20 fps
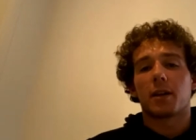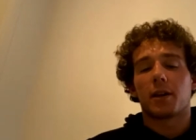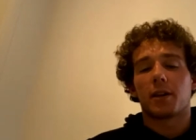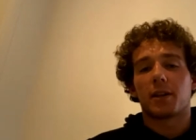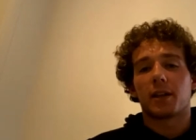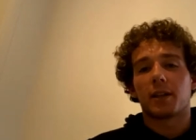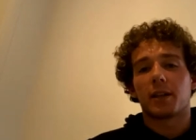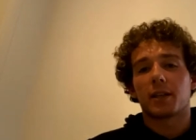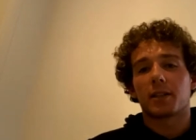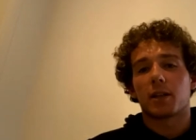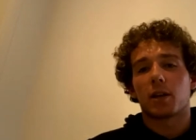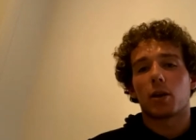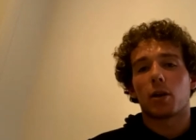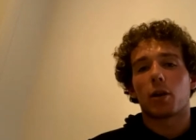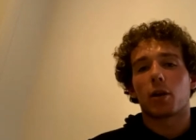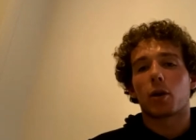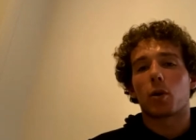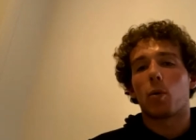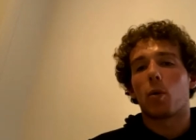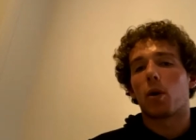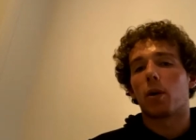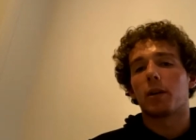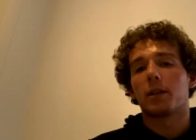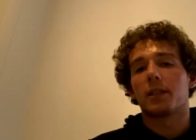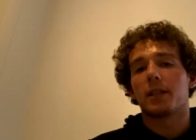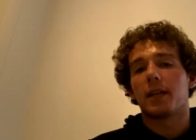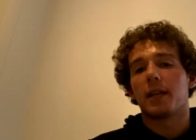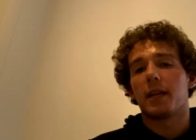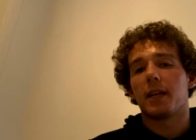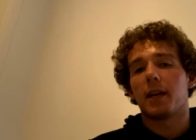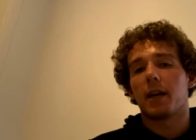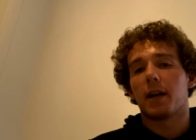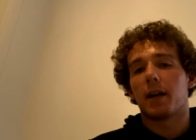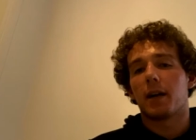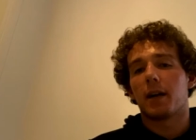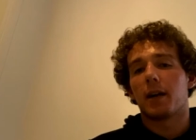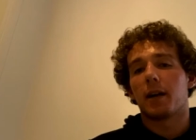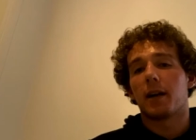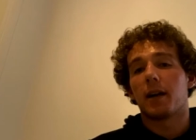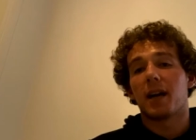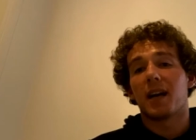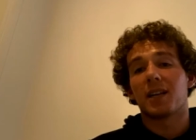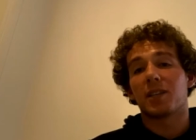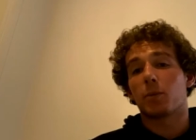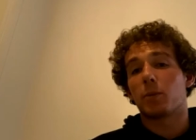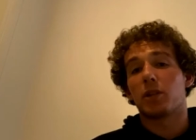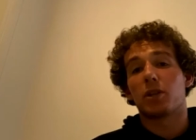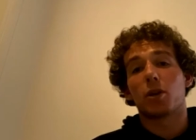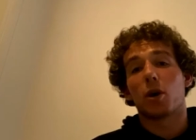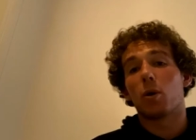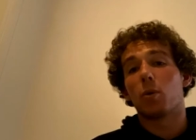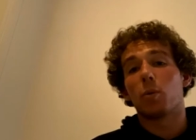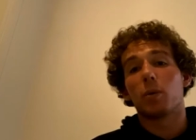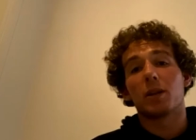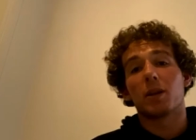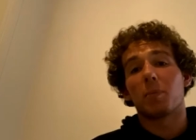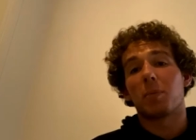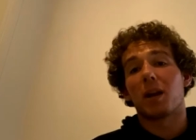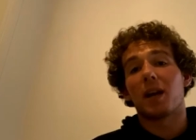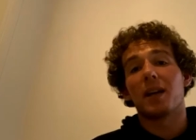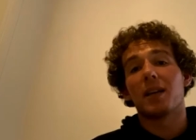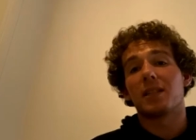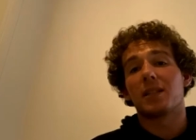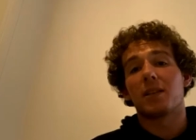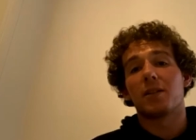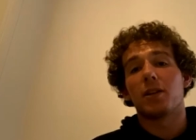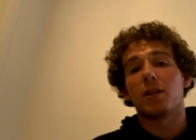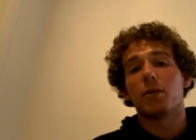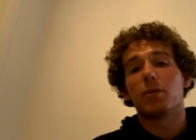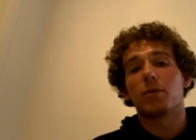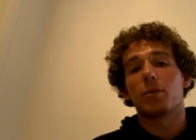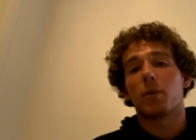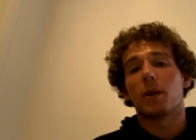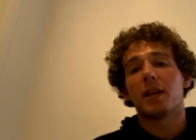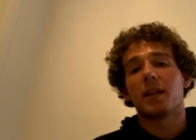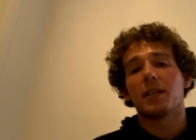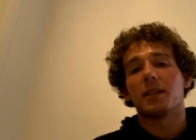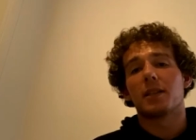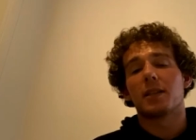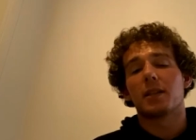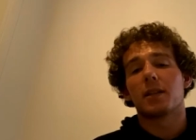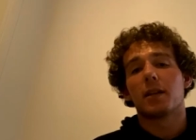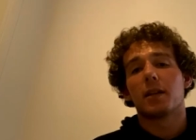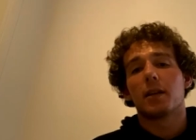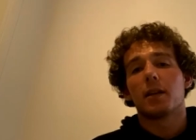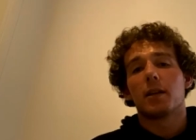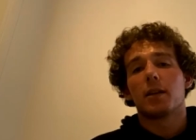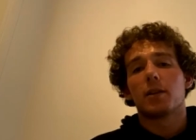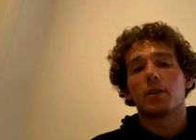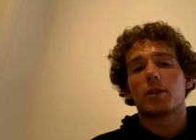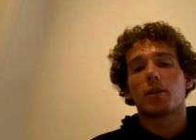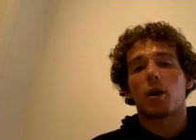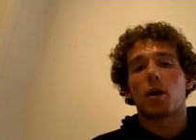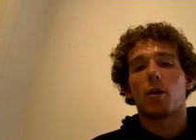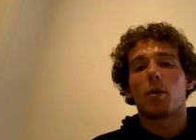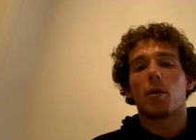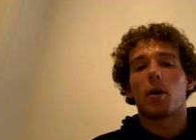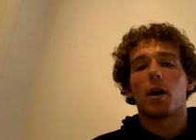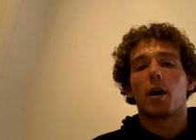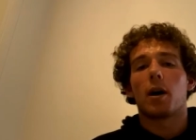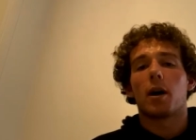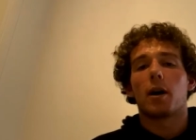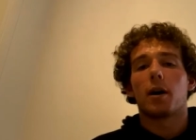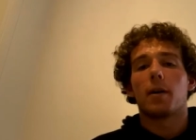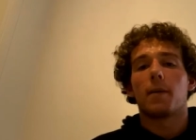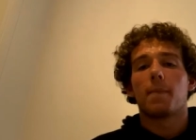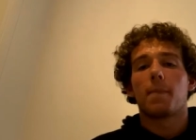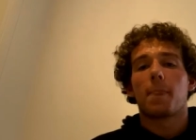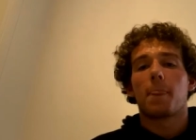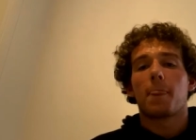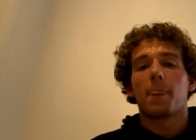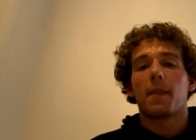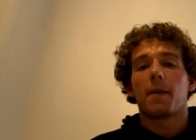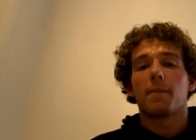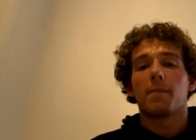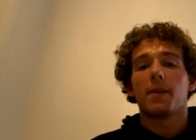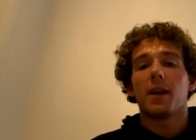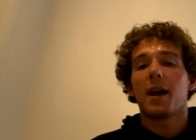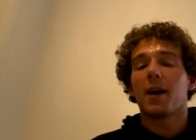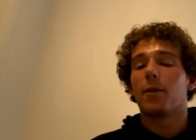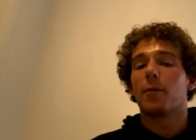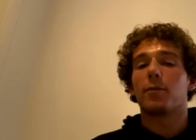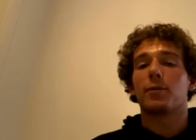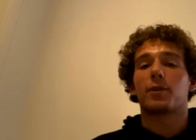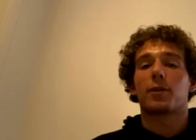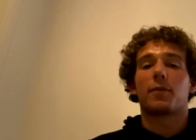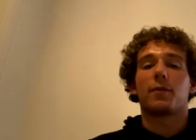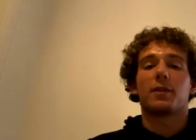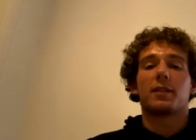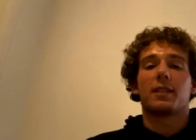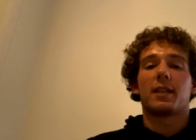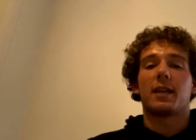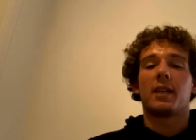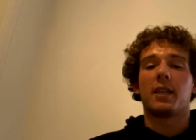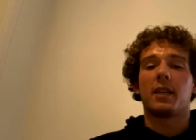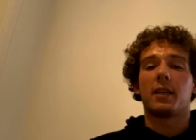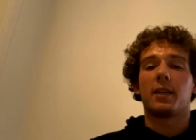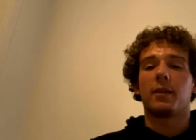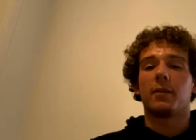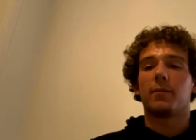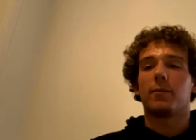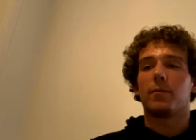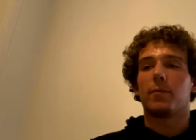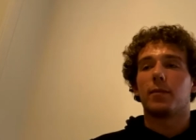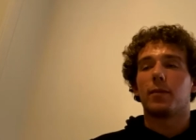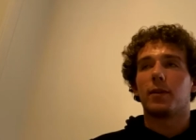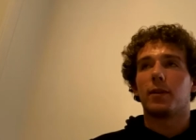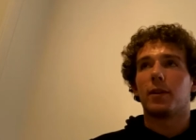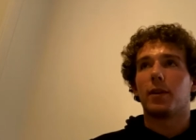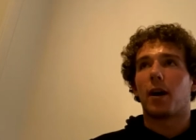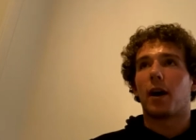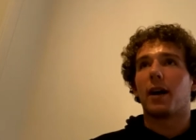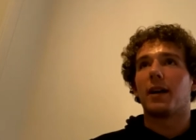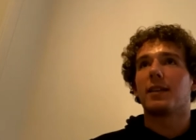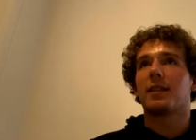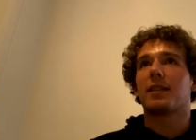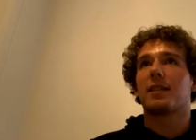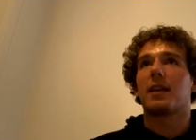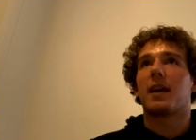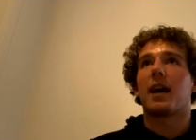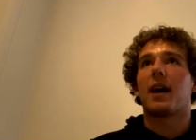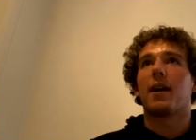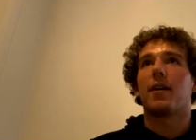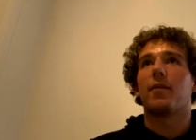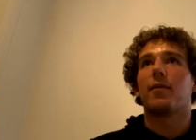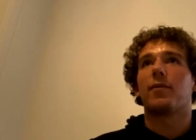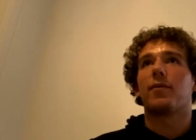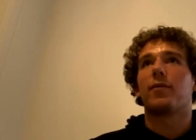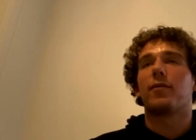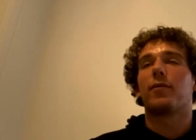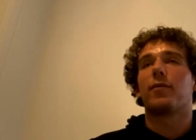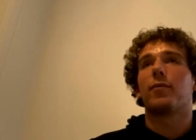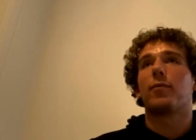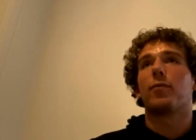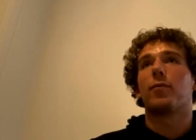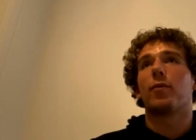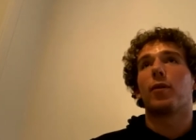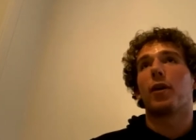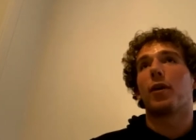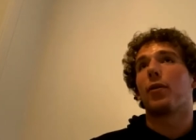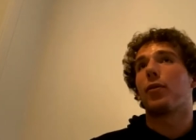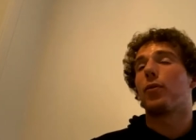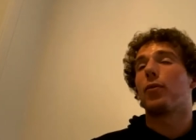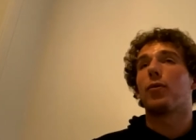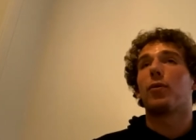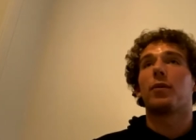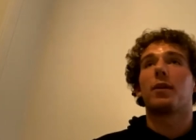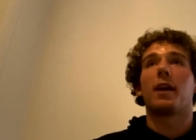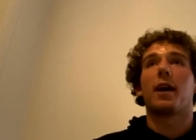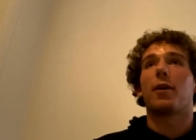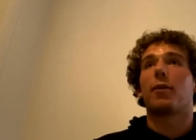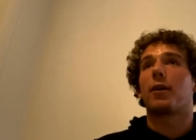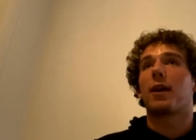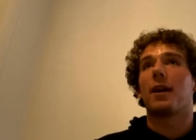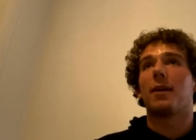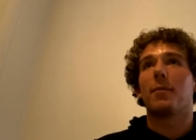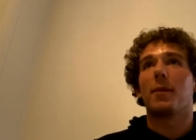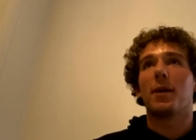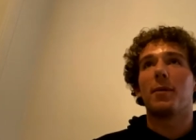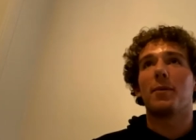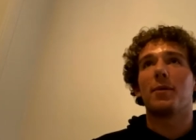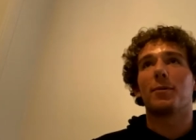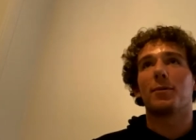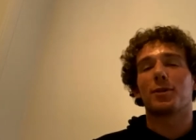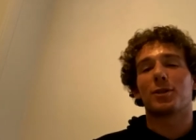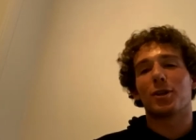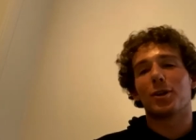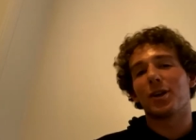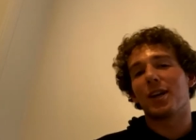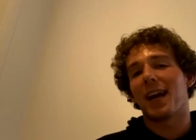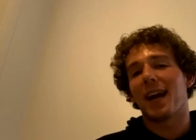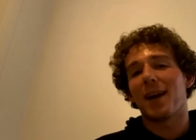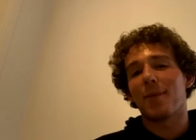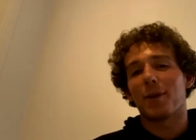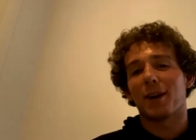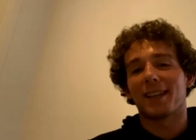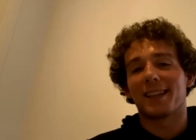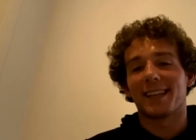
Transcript: And I think there's a lot of quality, uh, as we showed with the players in the U20s. So, uh, yeah, it was obviously nice to have what I thought. Yeah, okay, maybe it was a good game.